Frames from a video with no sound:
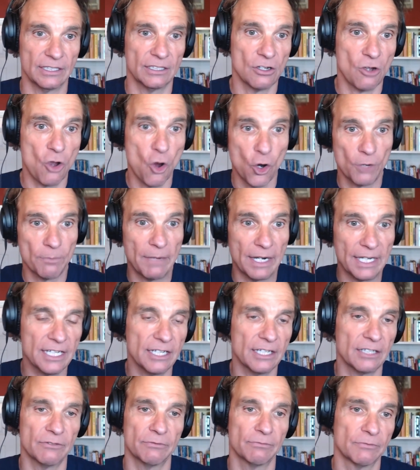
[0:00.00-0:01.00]
earn
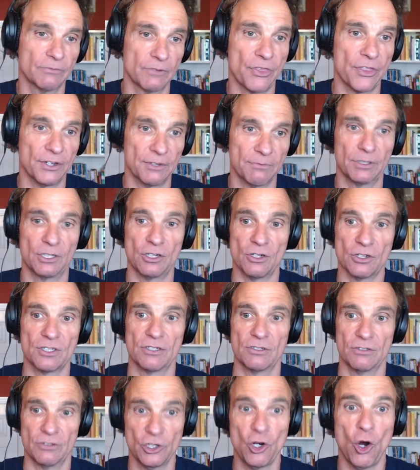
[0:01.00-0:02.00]
money with it
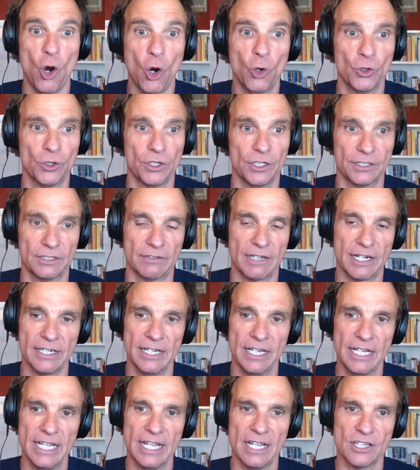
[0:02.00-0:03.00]
because you own it, right?
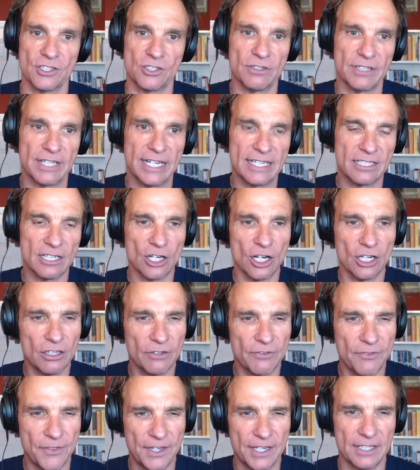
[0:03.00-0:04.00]
So there's a lot
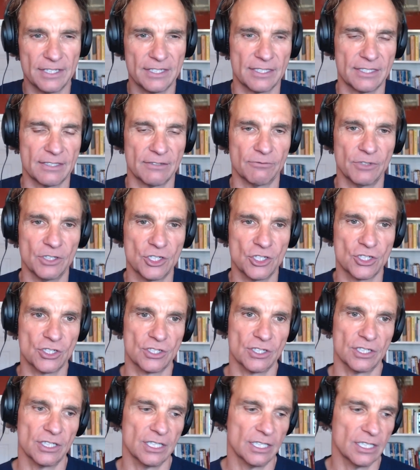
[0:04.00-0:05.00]
of things
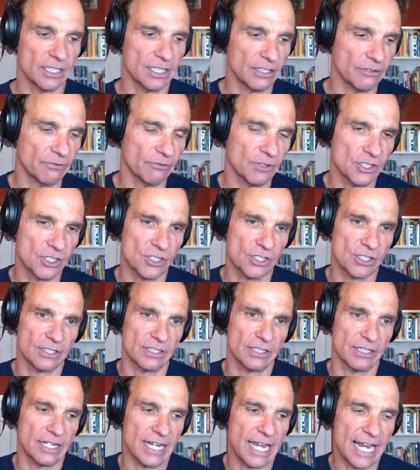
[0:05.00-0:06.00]
which
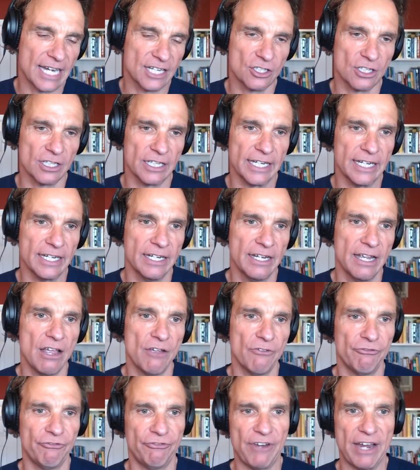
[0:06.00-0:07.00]
actually
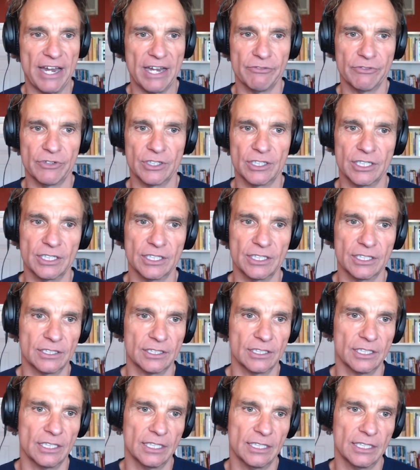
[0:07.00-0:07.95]
favor